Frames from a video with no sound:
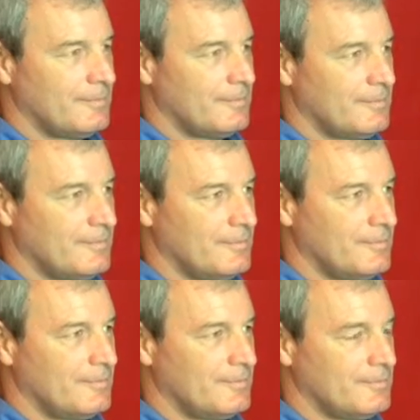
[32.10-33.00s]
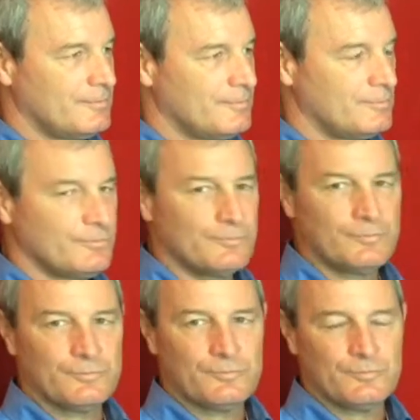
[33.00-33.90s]

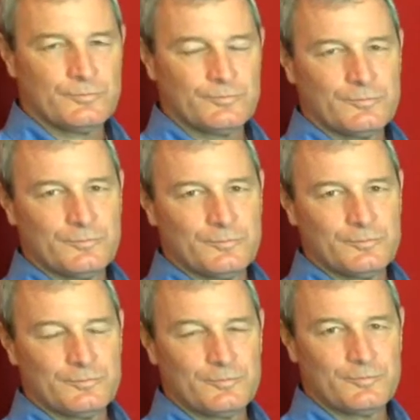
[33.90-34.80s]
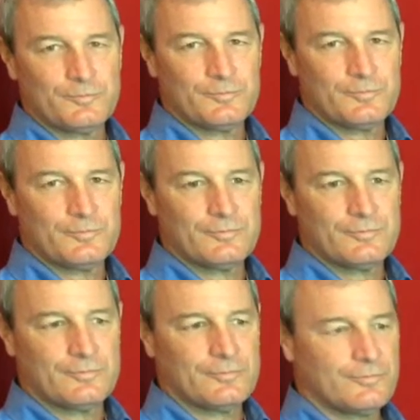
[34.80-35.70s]

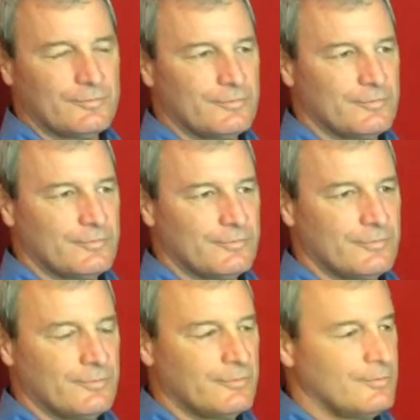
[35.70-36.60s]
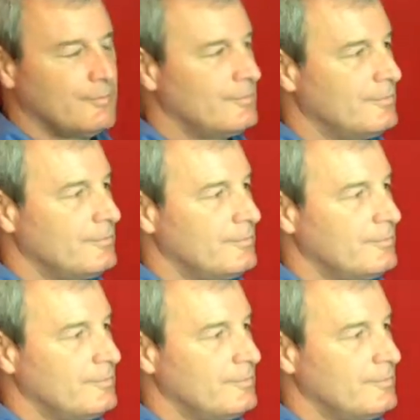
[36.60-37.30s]
No words are spoken by the person on screen.